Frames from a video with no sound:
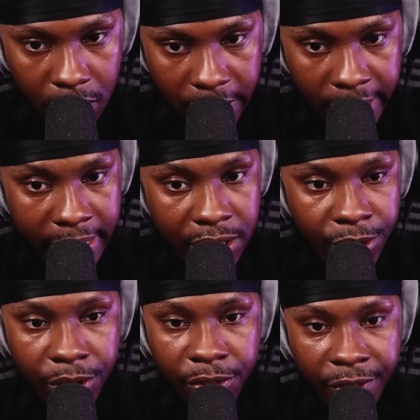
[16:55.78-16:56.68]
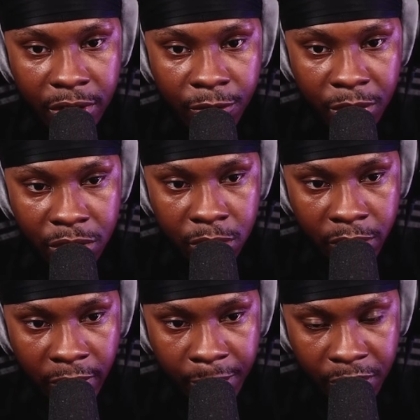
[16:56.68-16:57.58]
Hey, do you know what you think of when you do a
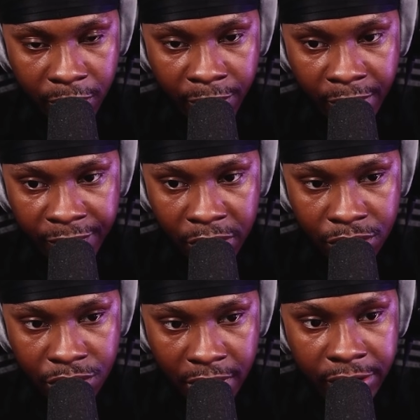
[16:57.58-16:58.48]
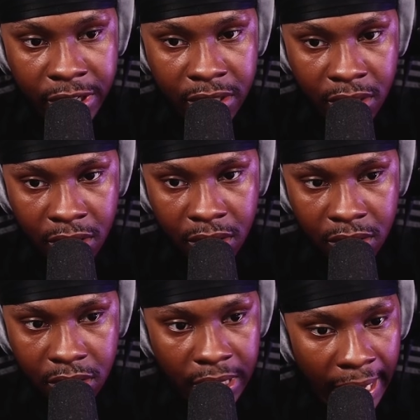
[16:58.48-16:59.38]
revolutionary?
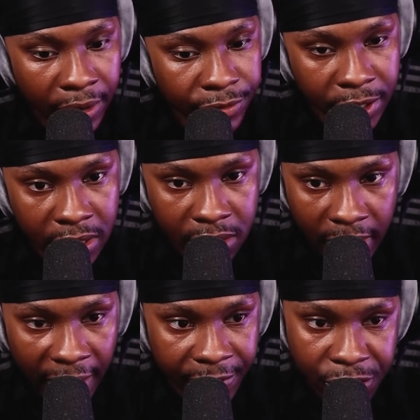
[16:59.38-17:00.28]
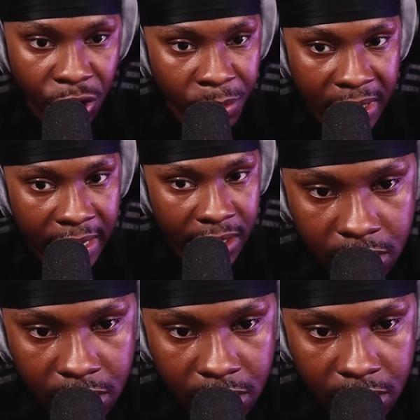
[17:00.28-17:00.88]
The outfit. Outfit's gotta be lit.